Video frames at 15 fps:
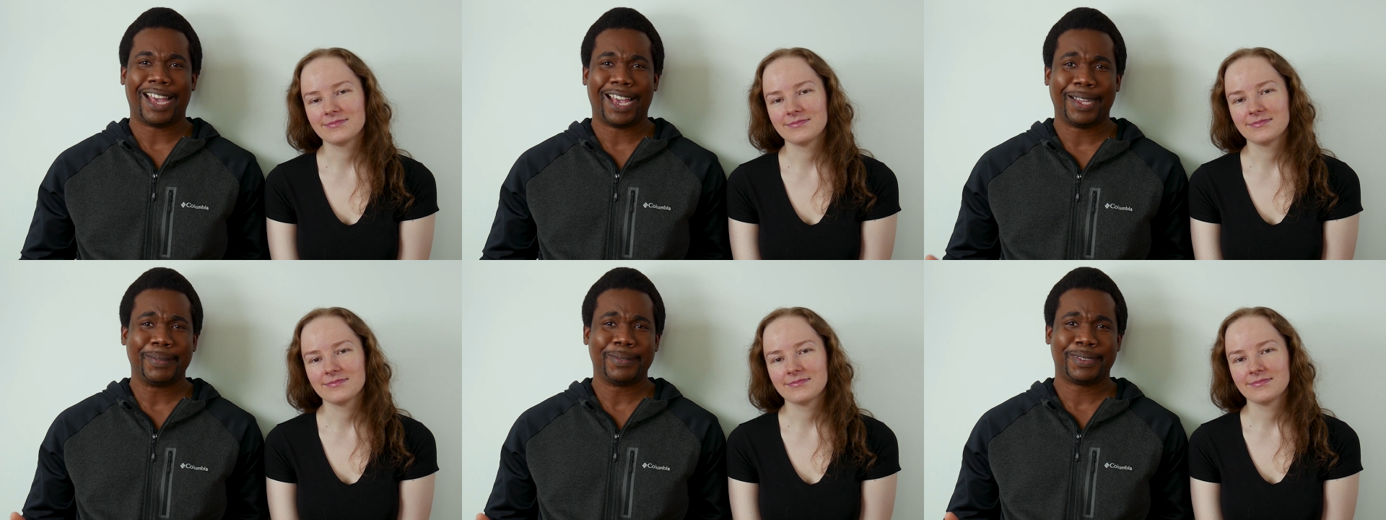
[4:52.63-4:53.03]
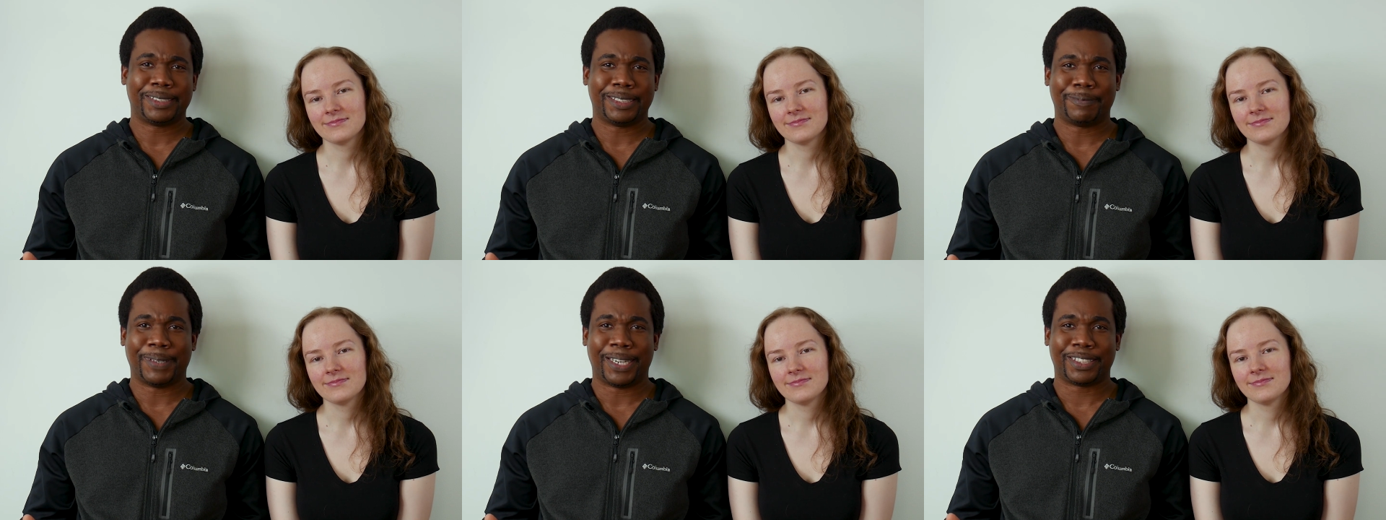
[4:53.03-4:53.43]
Speaker 1: I know this
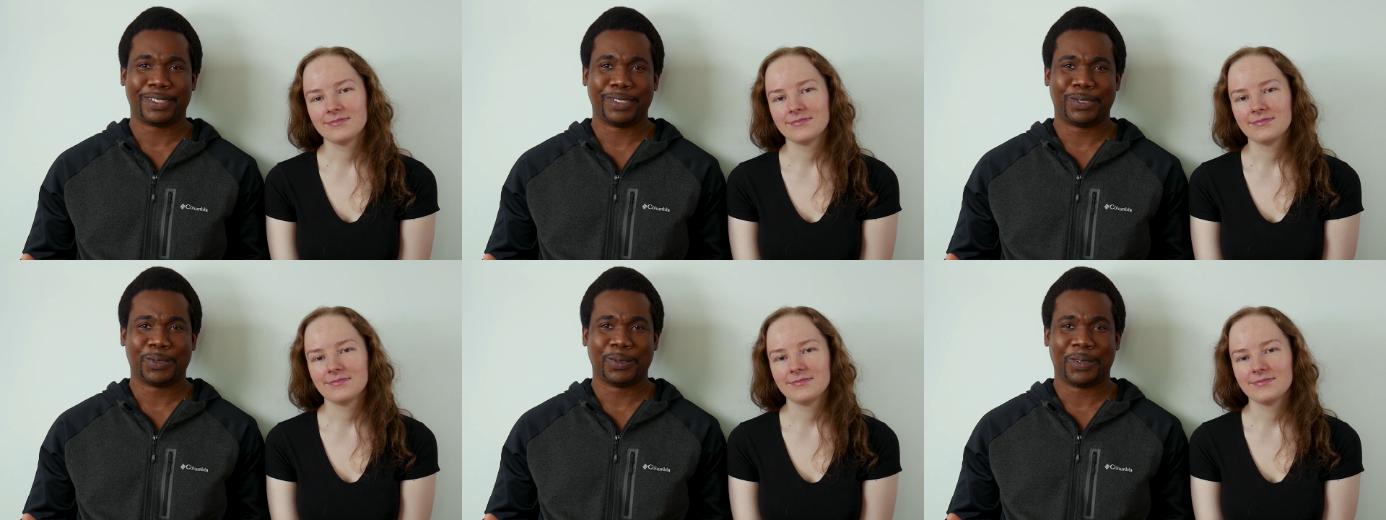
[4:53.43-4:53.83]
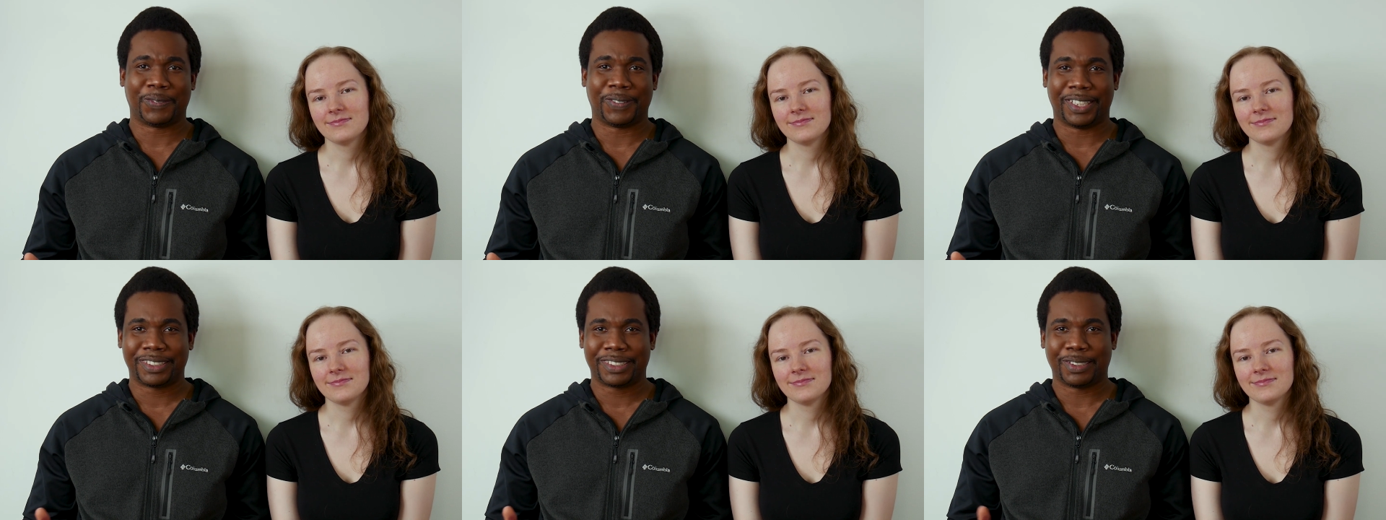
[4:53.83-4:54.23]
is especially true
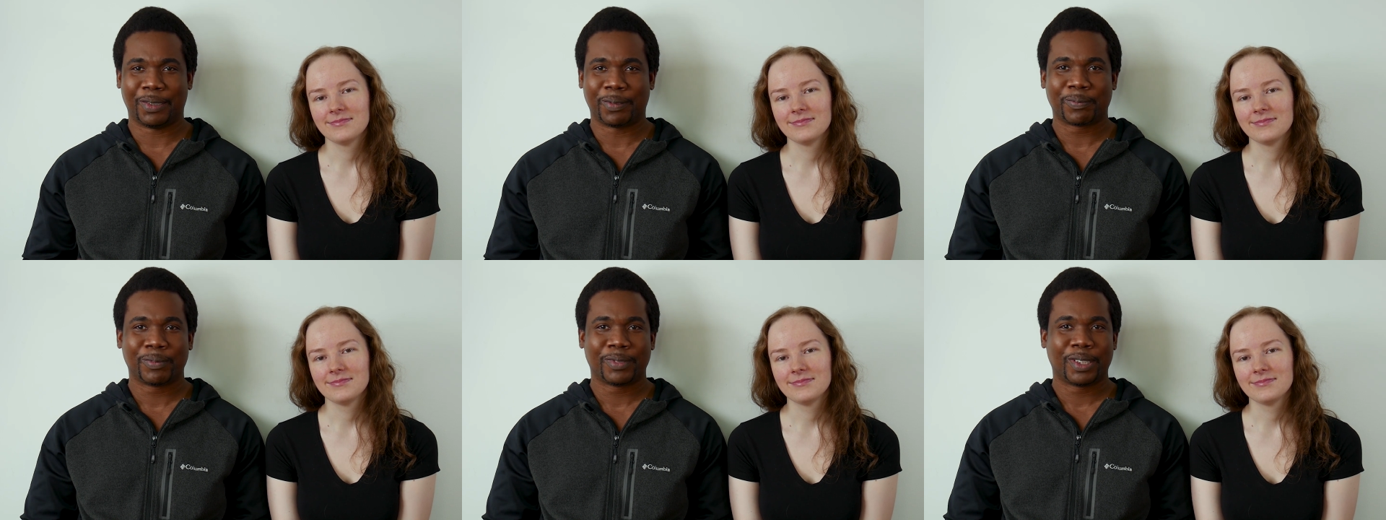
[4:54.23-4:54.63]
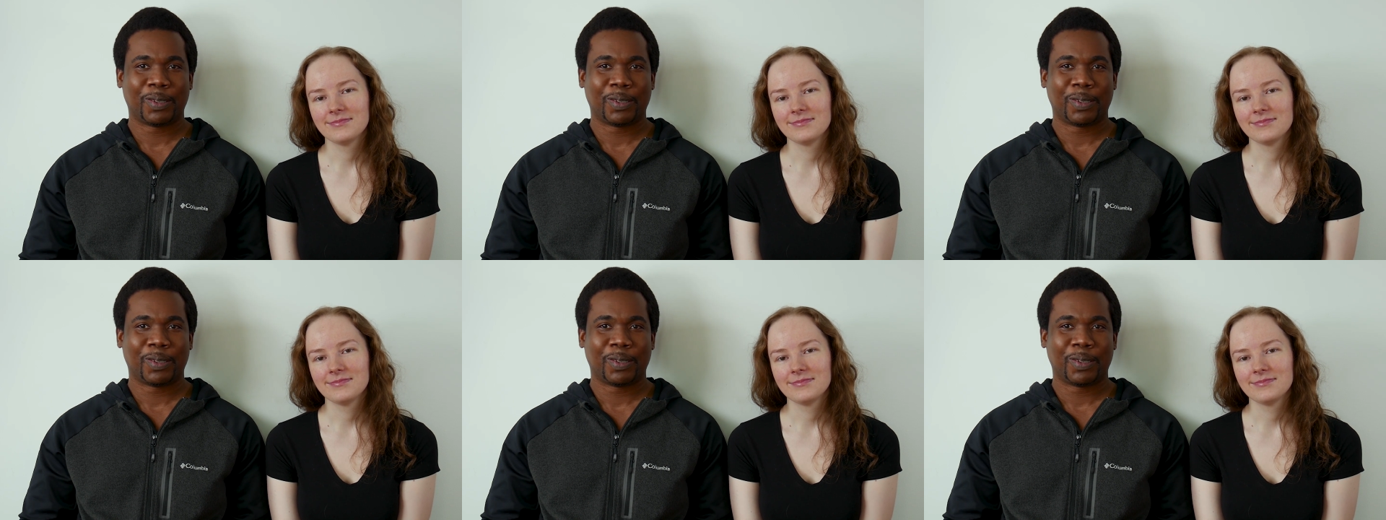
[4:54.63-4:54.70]
of us, you know,